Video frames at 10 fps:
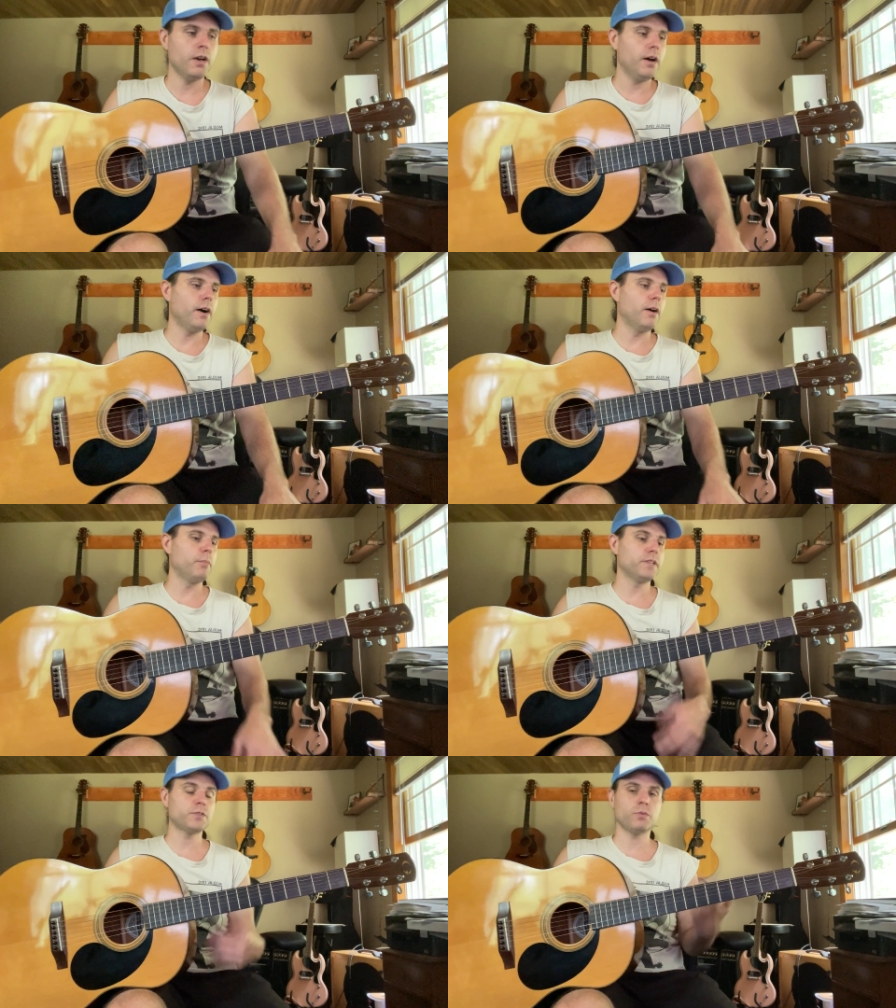
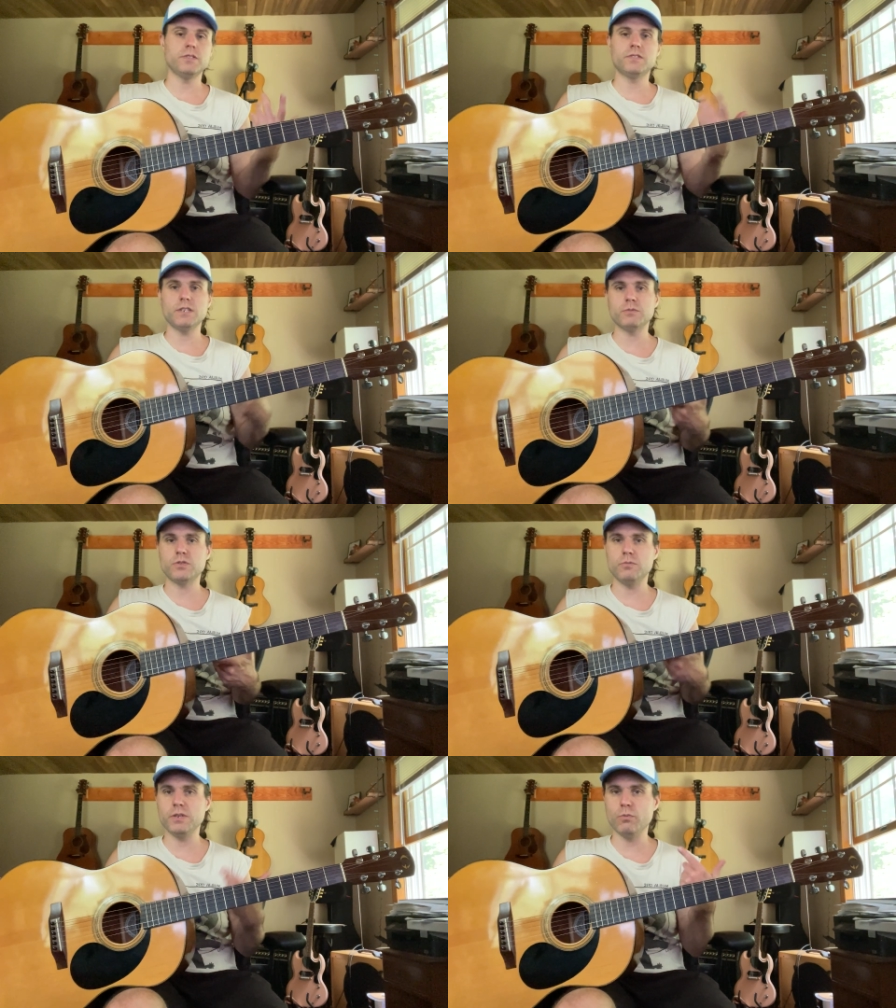But this one seems
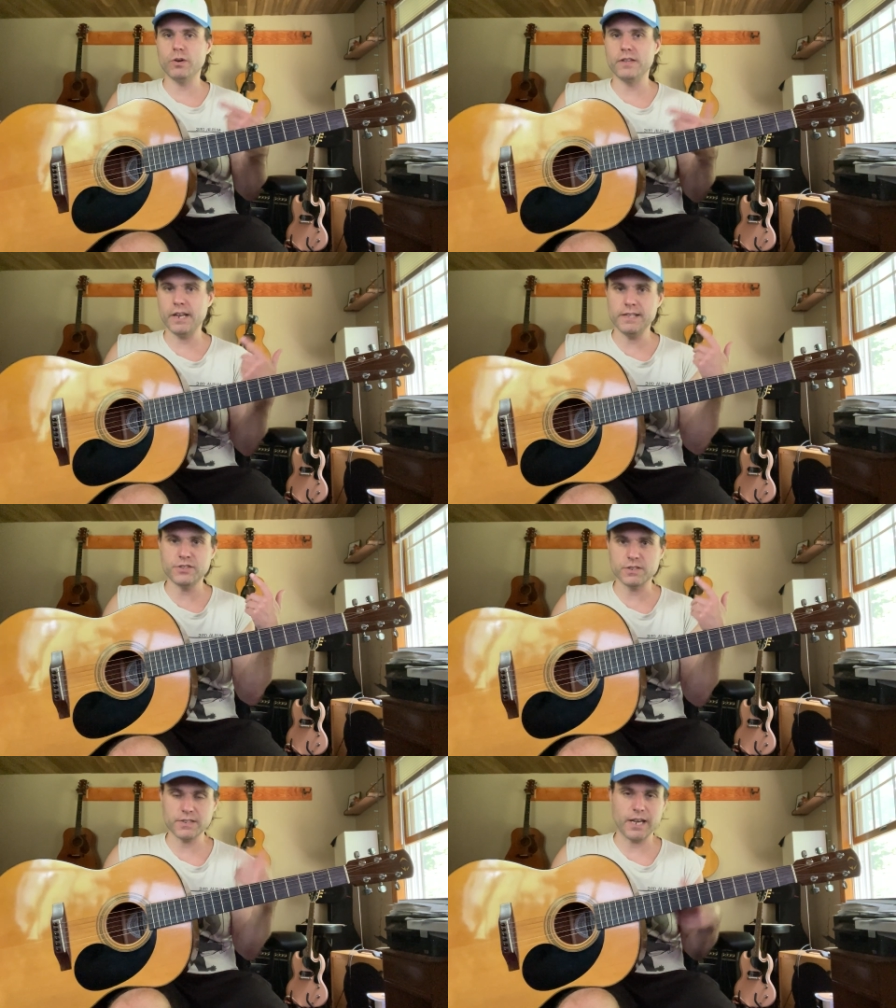to be one that
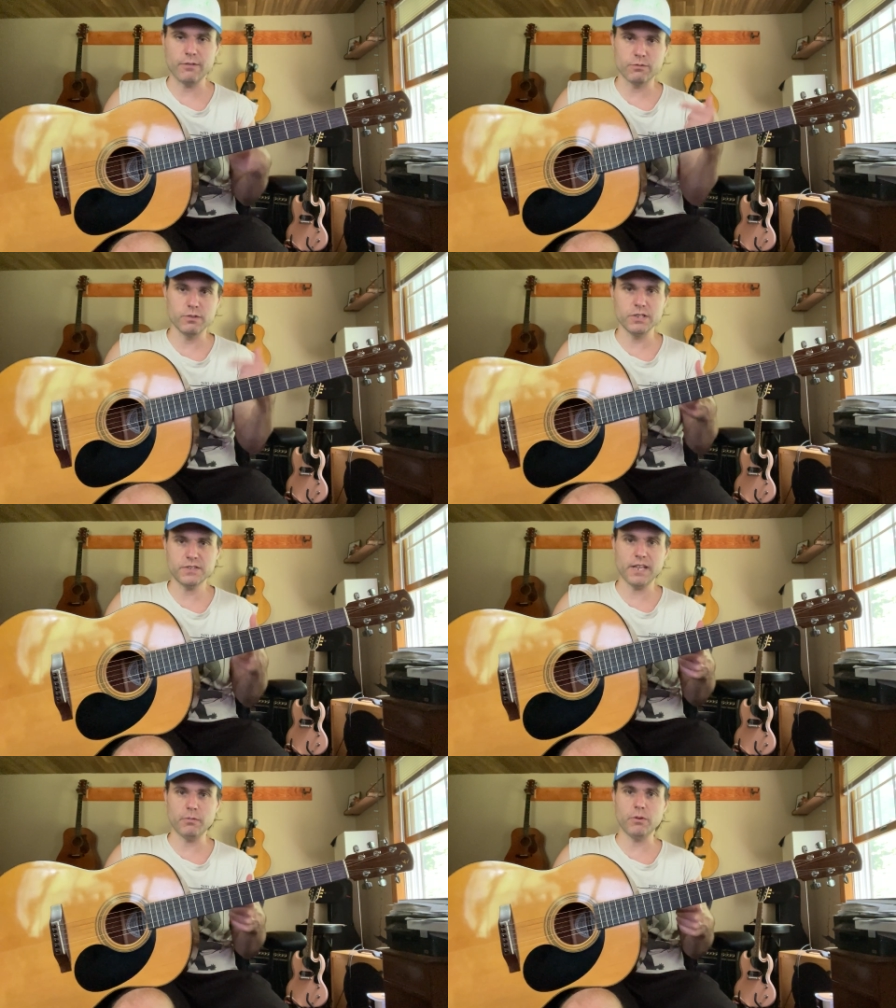is just kind of really
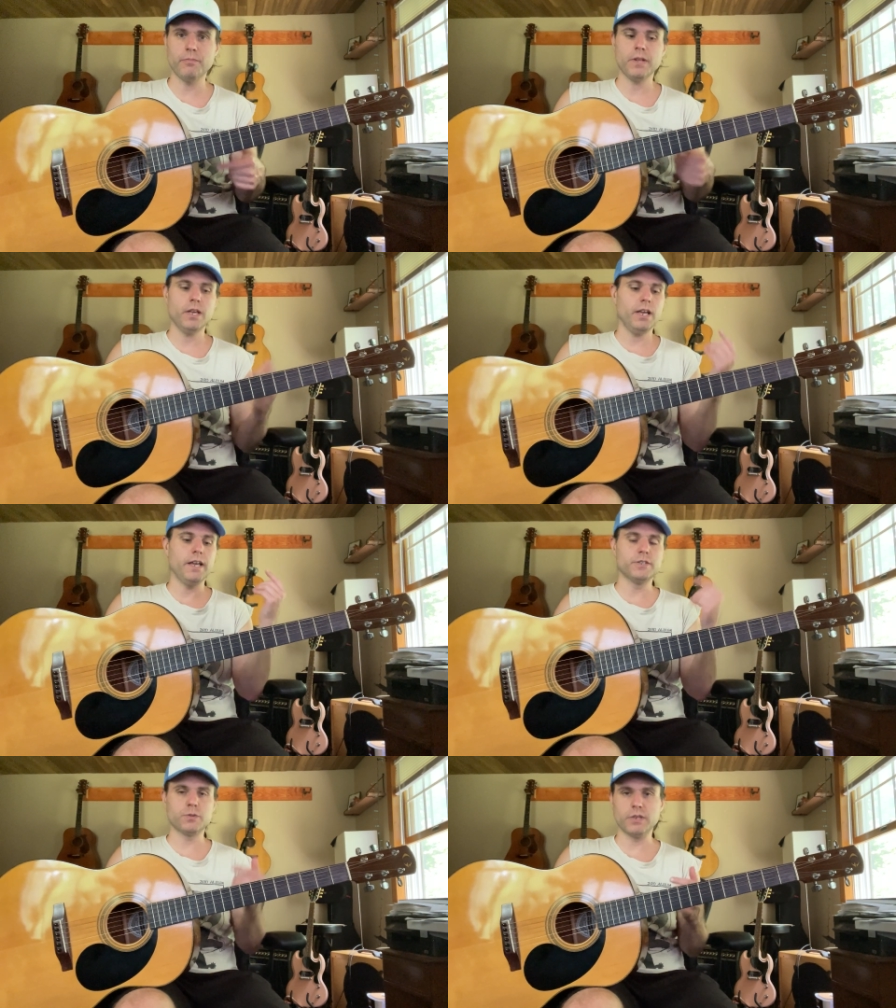stable
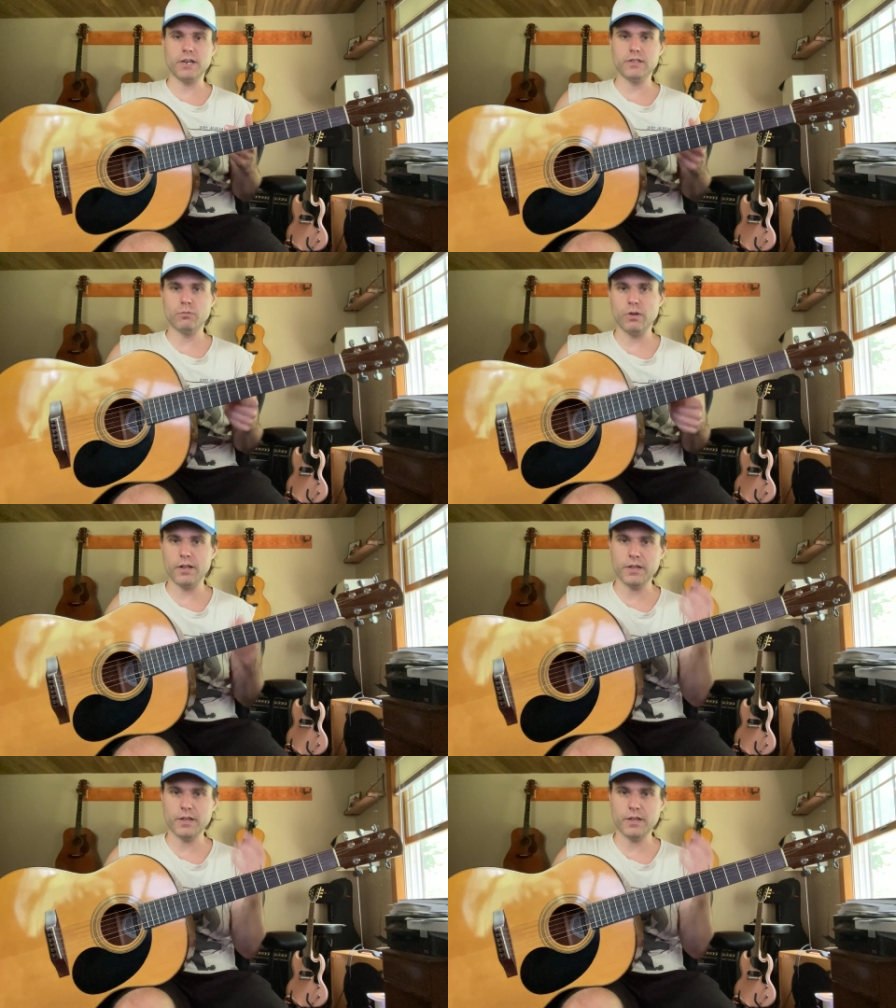and has really held up well.